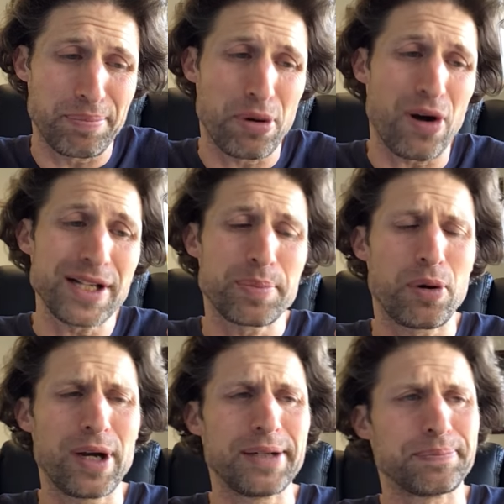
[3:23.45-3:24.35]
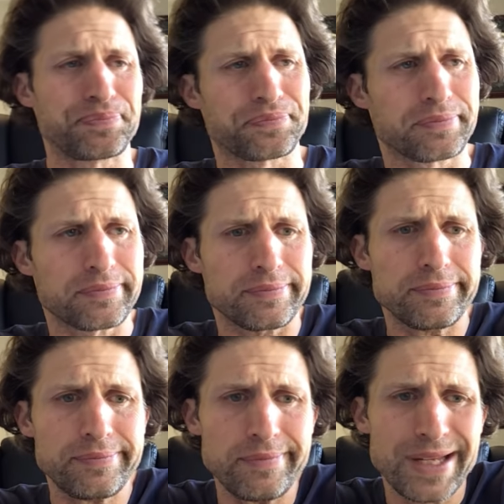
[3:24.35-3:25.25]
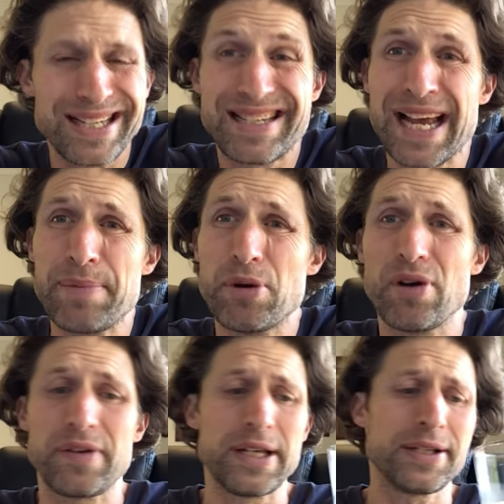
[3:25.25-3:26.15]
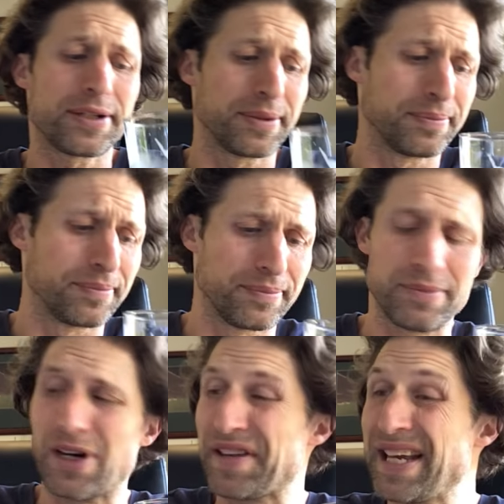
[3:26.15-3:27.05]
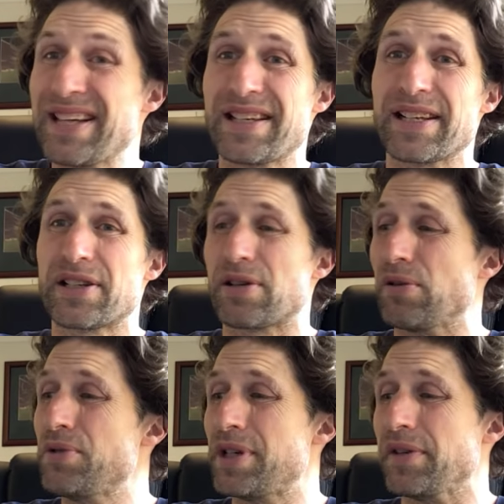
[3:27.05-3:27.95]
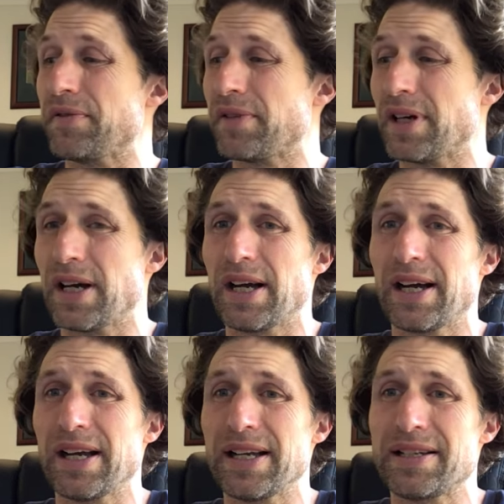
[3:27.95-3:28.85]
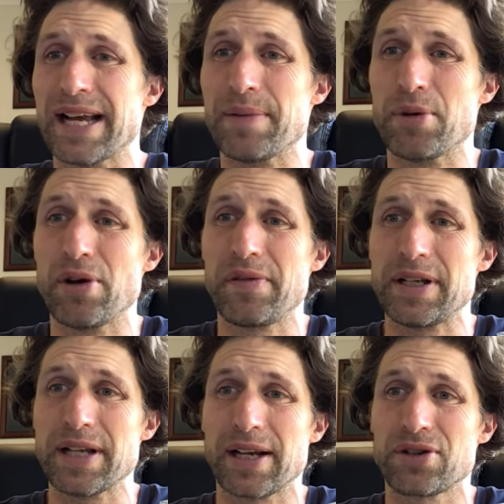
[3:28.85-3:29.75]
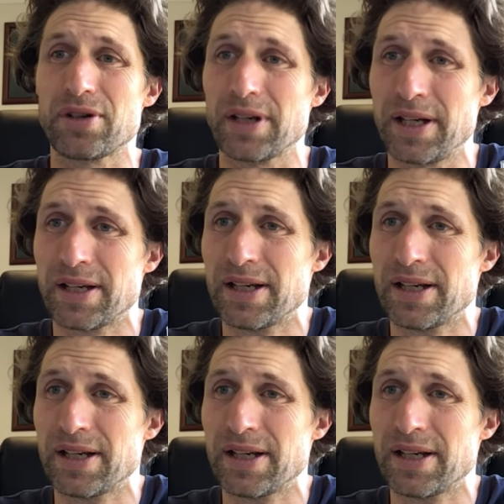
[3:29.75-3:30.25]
Price point, Dan Murphy's. I think it's exclusive at Dan Murphy's actually.